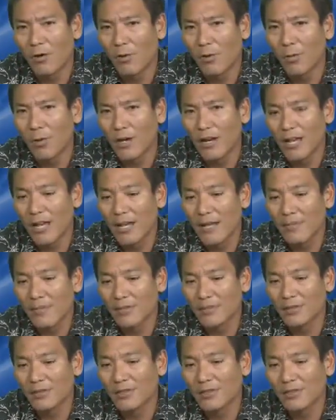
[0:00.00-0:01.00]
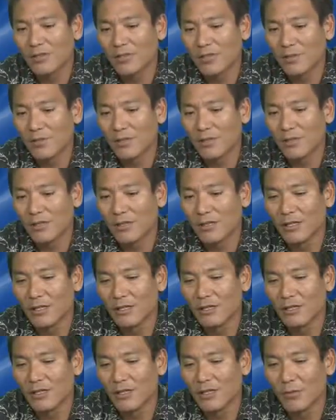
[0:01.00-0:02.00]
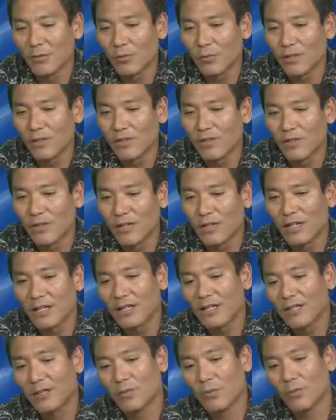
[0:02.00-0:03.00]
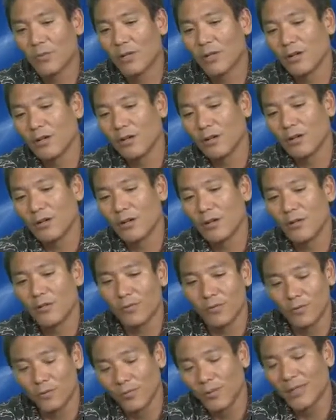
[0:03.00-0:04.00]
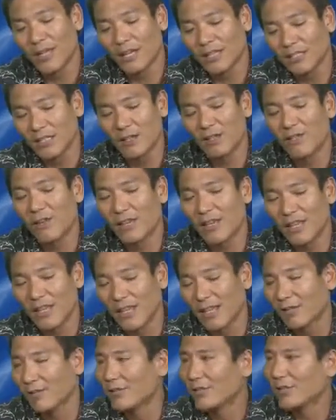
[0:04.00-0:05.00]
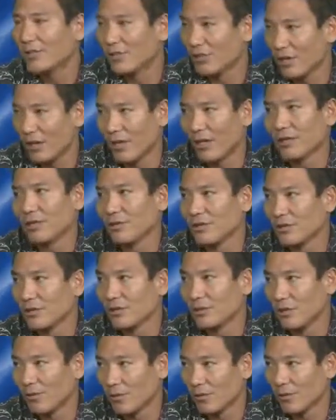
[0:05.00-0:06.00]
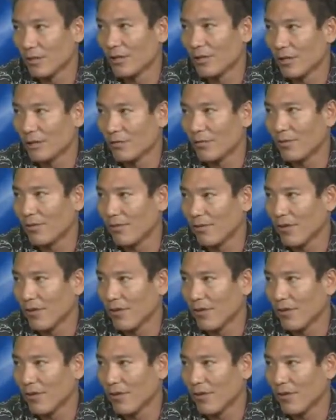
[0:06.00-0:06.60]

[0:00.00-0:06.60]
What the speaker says: what happens typically is that we find we really identify the energy challenges that we